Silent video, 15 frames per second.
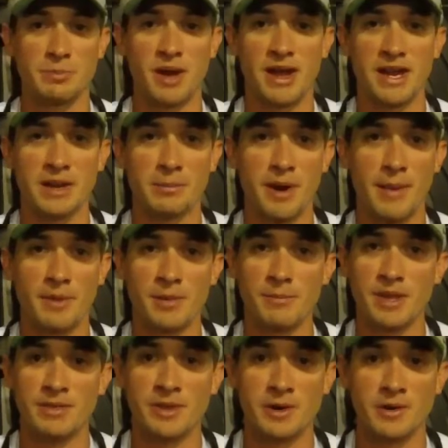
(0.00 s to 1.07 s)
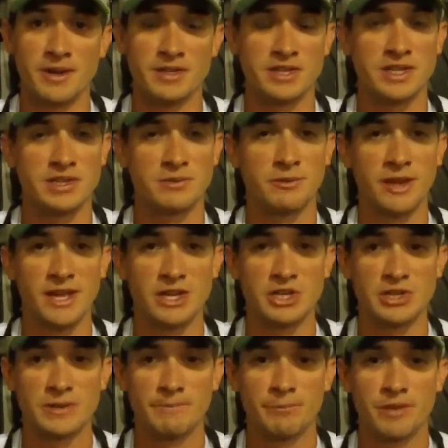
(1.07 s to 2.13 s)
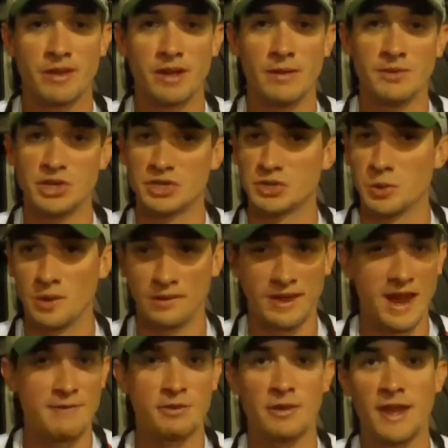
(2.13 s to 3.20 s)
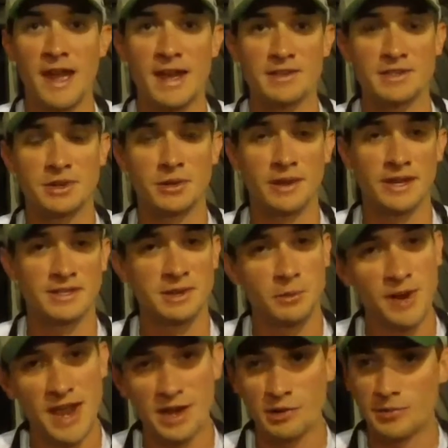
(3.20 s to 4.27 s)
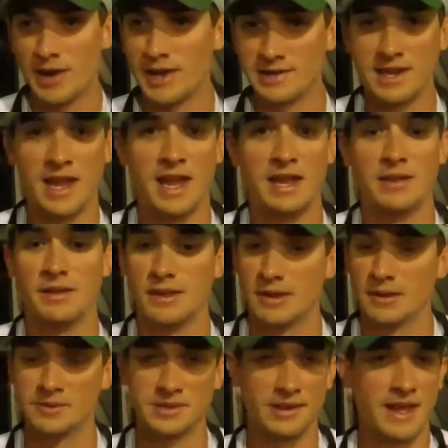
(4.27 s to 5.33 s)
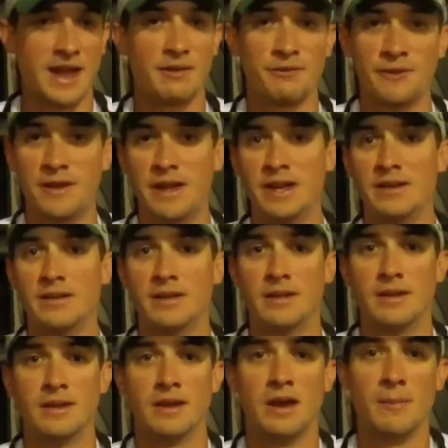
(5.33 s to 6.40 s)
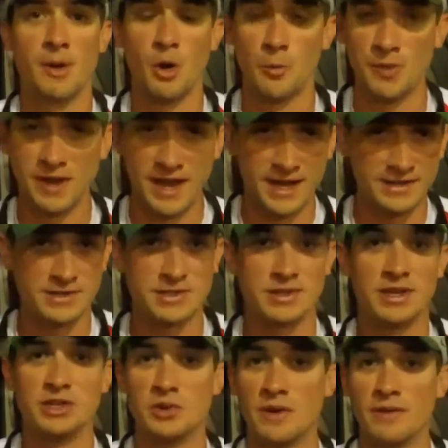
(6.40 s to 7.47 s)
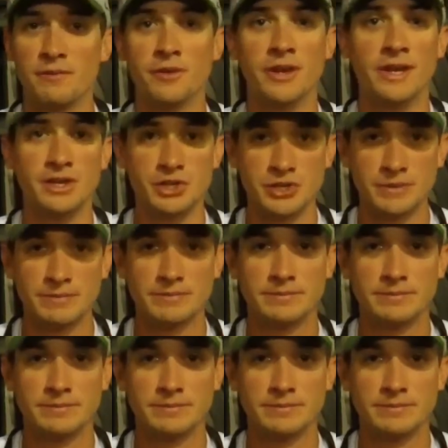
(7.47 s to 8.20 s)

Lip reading: pike, probably a mid-30s-inch fish, just shortly after that. So like I said, we had a great day. It was a lot of fun. I hope you guys enjoy the footage.